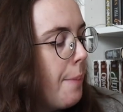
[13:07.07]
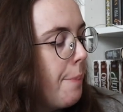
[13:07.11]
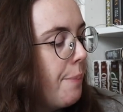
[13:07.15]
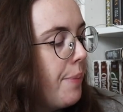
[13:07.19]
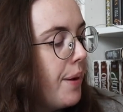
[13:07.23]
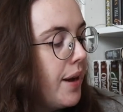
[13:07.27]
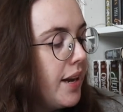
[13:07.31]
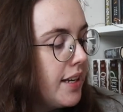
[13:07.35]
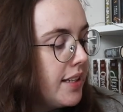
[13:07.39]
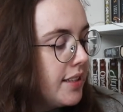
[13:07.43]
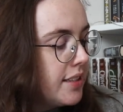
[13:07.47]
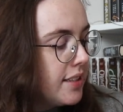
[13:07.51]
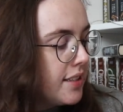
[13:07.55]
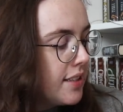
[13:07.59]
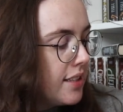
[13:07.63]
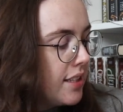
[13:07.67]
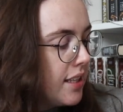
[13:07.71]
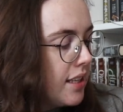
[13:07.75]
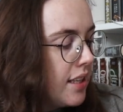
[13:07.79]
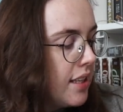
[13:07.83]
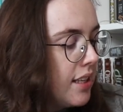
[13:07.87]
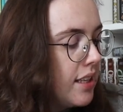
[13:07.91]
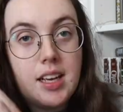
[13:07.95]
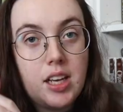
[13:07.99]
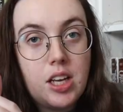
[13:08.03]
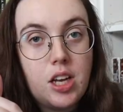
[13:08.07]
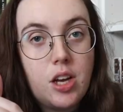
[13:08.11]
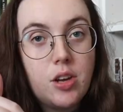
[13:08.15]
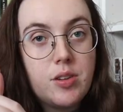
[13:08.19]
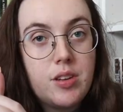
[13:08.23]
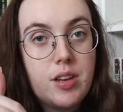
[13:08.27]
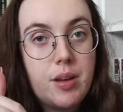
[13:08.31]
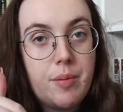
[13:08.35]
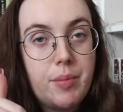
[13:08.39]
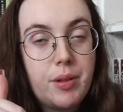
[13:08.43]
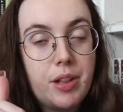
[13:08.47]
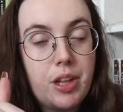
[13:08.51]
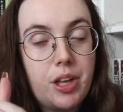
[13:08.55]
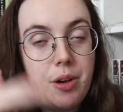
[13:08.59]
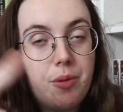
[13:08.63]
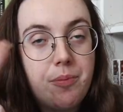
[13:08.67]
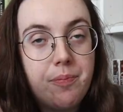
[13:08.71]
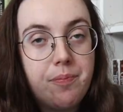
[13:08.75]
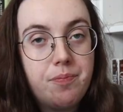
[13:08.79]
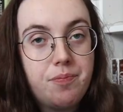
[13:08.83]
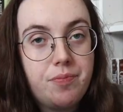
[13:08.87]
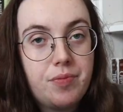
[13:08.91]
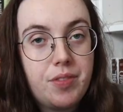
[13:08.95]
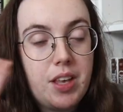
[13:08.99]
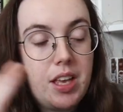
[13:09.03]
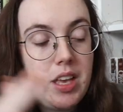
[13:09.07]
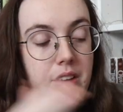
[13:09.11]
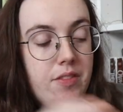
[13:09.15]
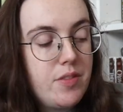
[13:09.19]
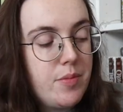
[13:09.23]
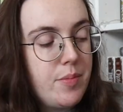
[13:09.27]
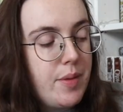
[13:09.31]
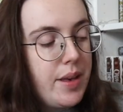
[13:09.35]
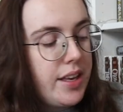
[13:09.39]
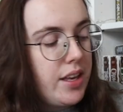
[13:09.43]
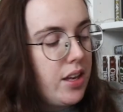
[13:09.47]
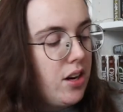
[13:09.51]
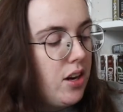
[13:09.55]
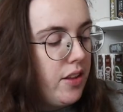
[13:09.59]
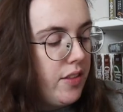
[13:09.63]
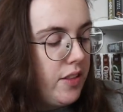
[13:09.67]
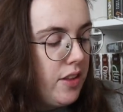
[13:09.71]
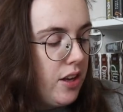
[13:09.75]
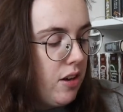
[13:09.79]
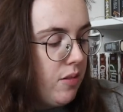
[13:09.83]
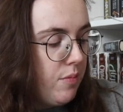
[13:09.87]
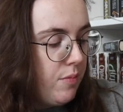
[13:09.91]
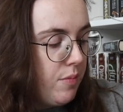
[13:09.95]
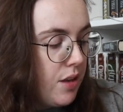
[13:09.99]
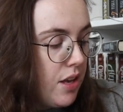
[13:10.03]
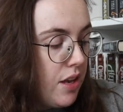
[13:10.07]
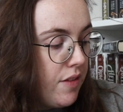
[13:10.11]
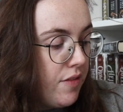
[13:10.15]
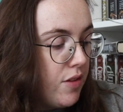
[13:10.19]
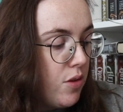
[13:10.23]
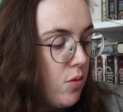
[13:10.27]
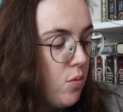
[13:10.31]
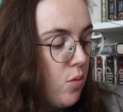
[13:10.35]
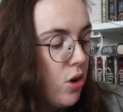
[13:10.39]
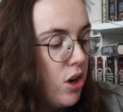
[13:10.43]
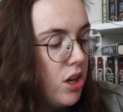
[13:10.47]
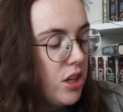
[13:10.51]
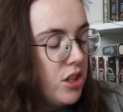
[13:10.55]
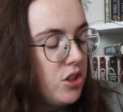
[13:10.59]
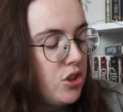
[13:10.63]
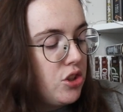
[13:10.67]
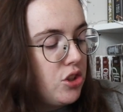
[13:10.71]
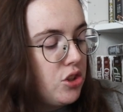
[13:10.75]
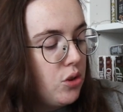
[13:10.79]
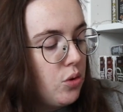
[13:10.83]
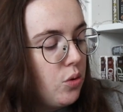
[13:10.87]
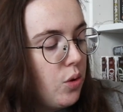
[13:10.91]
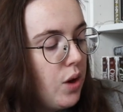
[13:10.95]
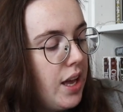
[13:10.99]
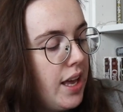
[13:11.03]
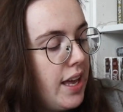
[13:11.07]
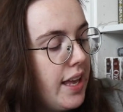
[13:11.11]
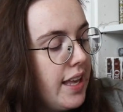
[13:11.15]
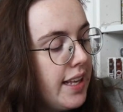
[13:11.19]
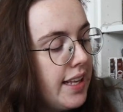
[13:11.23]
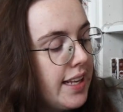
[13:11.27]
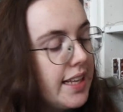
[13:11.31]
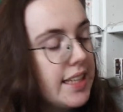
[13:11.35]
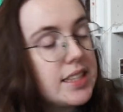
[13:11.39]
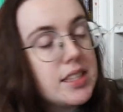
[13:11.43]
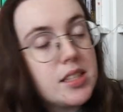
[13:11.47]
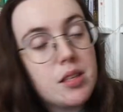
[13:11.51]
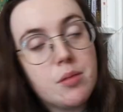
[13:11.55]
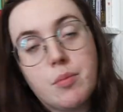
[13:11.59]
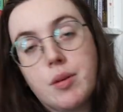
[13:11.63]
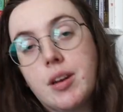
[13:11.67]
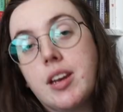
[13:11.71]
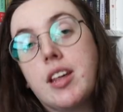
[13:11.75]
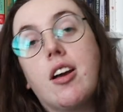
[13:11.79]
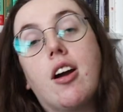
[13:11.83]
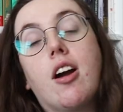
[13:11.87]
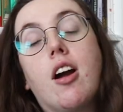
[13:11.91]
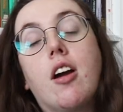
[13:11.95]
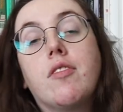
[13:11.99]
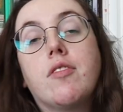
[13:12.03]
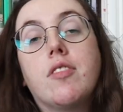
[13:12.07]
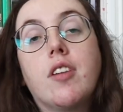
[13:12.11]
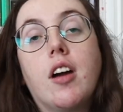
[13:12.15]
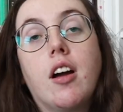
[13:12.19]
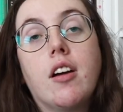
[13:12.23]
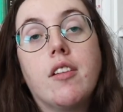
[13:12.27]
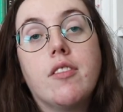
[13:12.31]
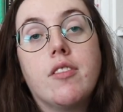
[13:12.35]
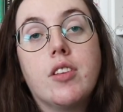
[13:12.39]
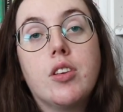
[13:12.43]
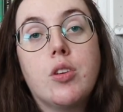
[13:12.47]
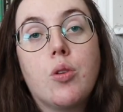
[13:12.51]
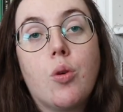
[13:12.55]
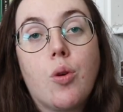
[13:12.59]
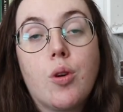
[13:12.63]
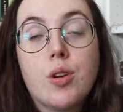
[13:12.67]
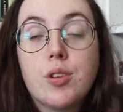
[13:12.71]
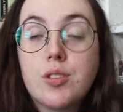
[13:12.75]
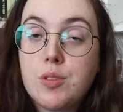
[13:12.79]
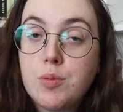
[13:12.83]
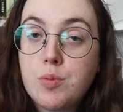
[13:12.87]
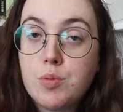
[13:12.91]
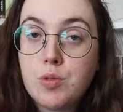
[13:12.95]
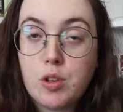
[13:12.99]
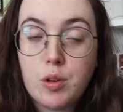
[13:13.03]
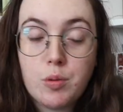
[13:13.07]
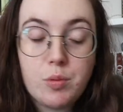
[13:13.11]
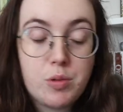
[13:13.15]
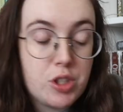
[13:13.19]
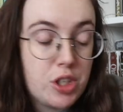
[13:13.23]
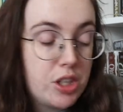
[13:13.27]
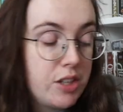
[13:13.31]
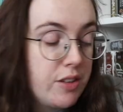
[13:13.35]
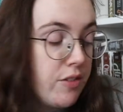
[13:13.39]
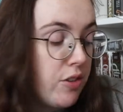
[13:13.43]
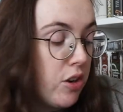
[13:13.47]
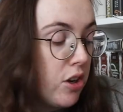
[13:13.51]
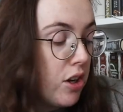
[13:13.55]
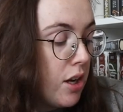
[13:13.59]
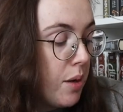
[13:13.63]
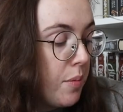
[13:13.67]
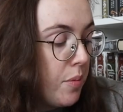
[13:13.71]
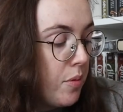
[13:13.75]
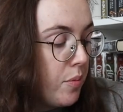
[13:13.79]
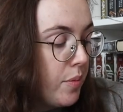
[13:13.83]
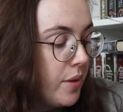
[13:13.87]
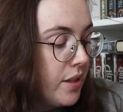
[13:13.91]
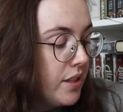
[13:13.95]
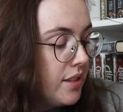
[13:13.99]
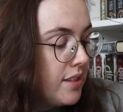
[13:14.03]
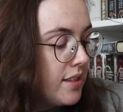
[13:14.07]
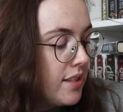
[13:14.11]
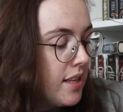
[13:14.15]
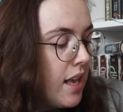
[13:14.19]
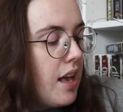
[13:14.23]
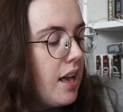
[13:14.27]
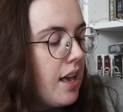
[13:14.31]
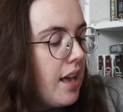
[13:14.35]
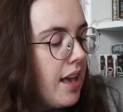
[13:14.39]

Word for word: But code down below if you make it on there if you want to get some money off of your subscription for a couple months.